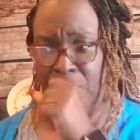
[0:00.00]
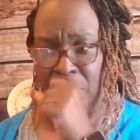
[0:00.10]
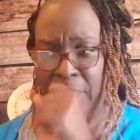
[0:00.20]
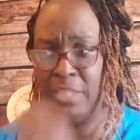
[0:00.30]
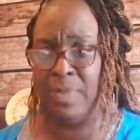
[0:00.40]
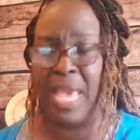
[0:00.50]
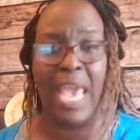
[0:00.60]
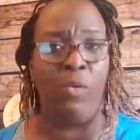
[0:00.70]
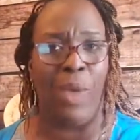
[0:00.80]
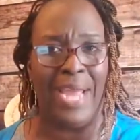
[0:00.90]
Excuse me,
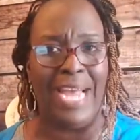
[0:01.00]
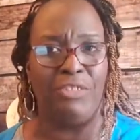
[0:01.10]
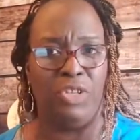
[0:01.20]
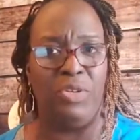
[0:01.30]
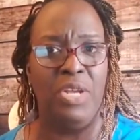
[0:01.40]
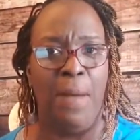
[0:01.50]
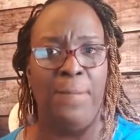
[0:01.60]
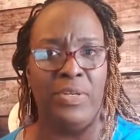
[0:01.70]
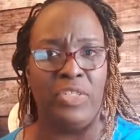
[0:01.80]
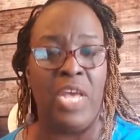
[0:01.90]
and write out your
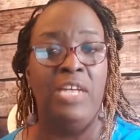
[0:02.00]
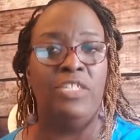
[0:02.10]
numbers